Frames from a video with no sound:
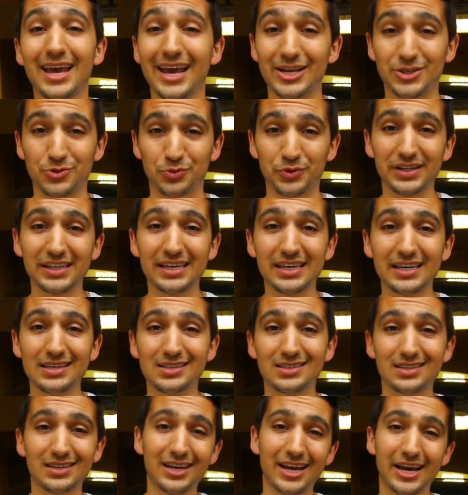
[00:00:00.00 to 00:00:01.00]
It's really
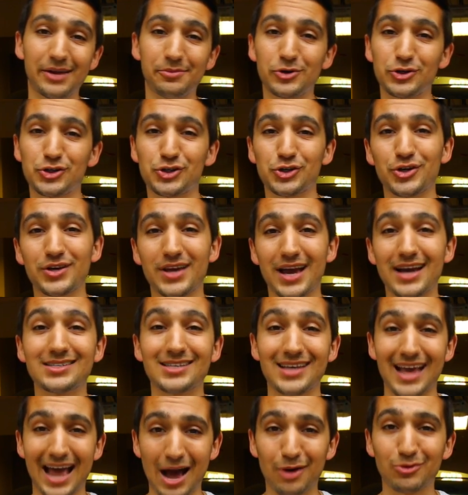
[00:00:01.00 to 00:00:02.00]
easy, and I'm going to show you
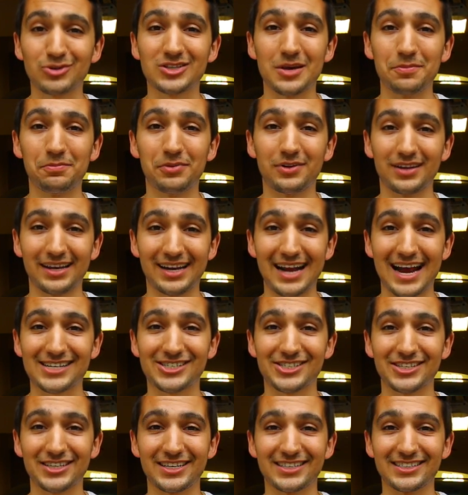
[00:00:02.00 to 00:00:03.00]
guys how simple it
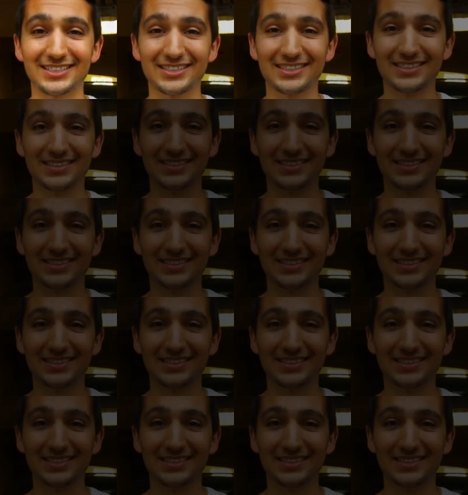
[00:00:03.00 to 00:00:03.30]
actually is.